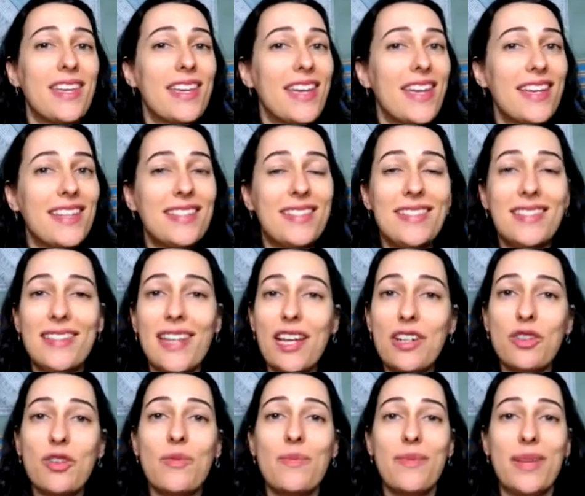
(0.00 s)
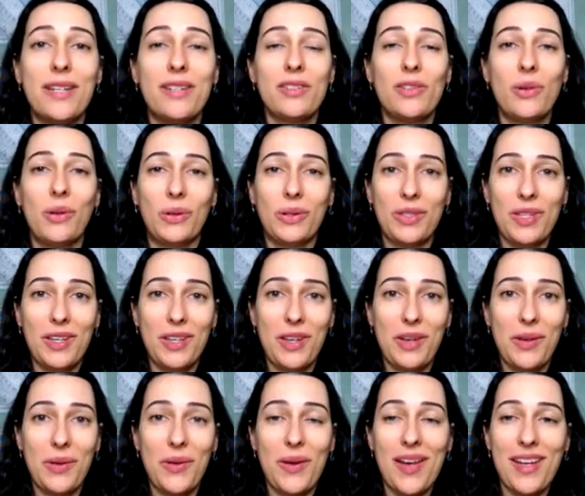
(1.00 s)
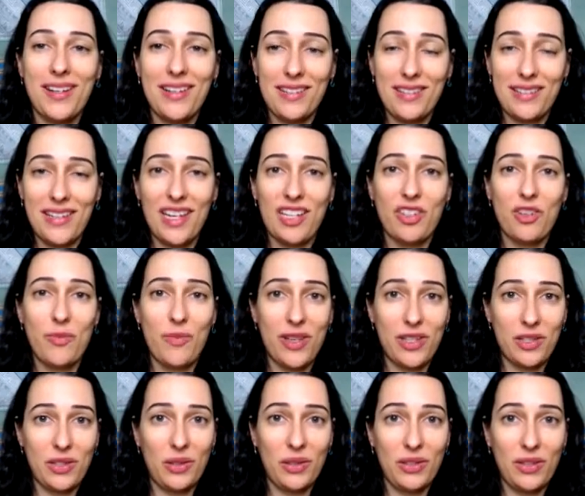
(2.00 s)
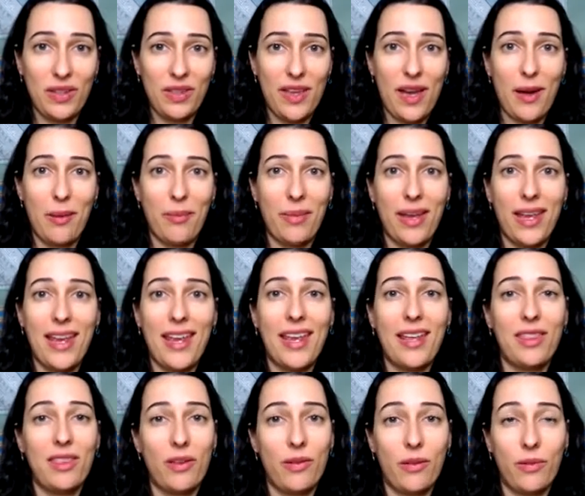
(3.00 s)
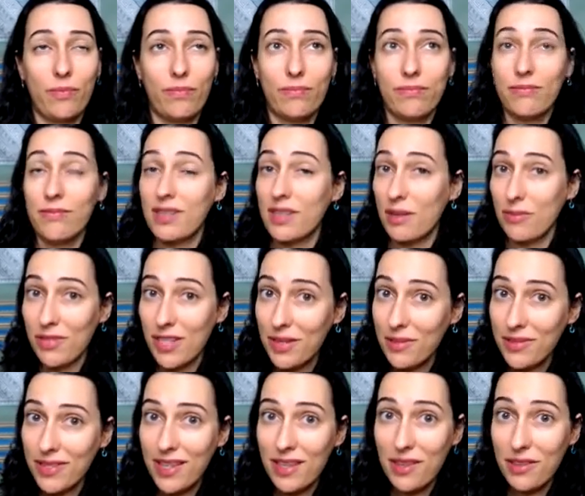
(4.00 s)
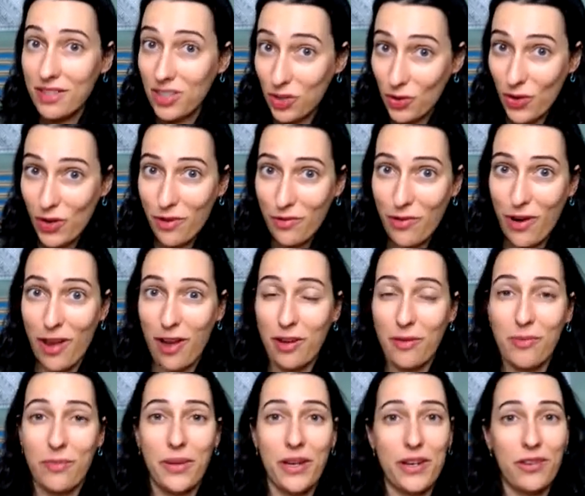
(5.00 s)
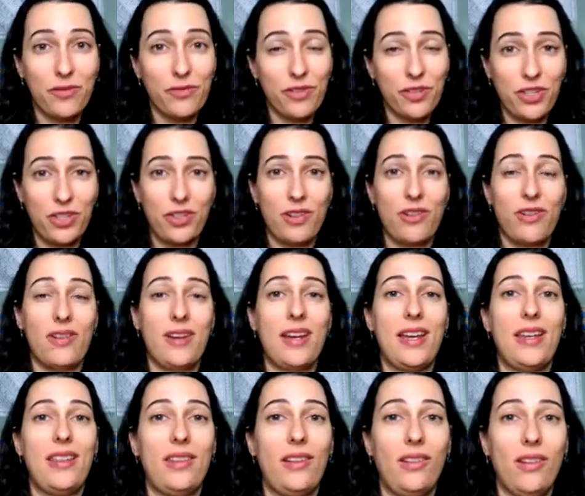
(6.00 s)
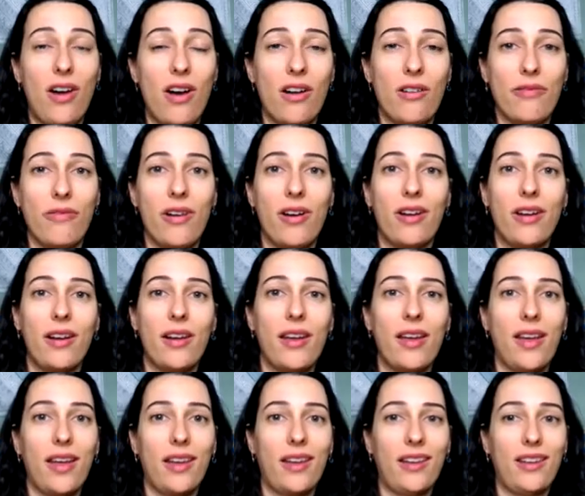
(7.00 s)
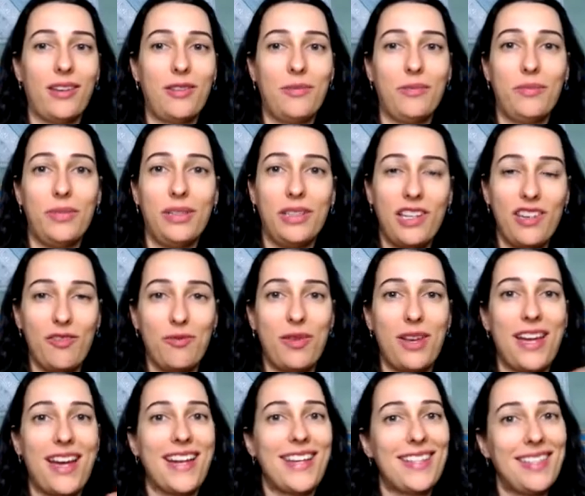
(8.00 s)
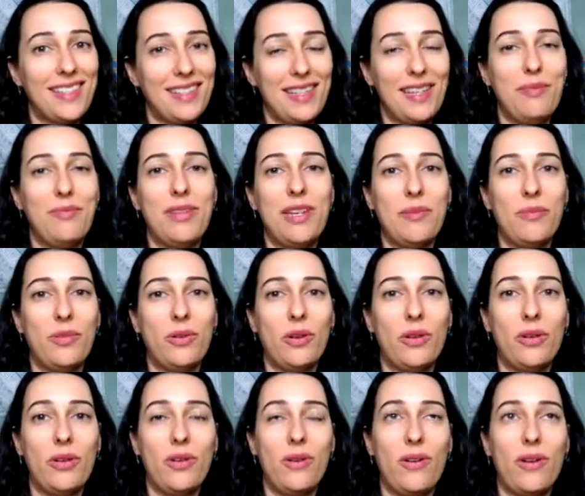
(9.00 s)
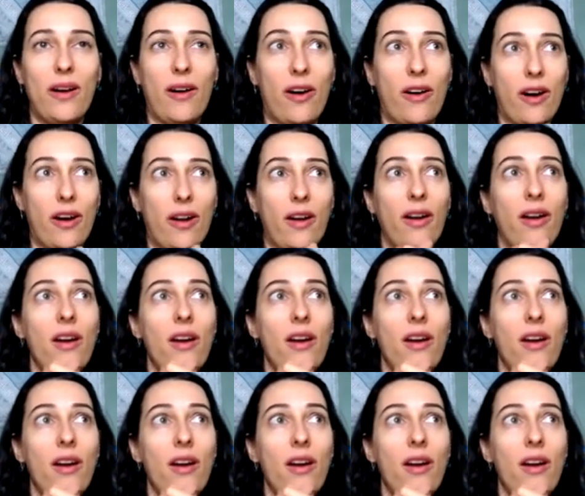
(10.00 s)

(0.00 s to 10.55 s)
it's detrimental to you and it's detrimental to them sometimes in the short run, but for sure in the long run. And believe me, I see people who are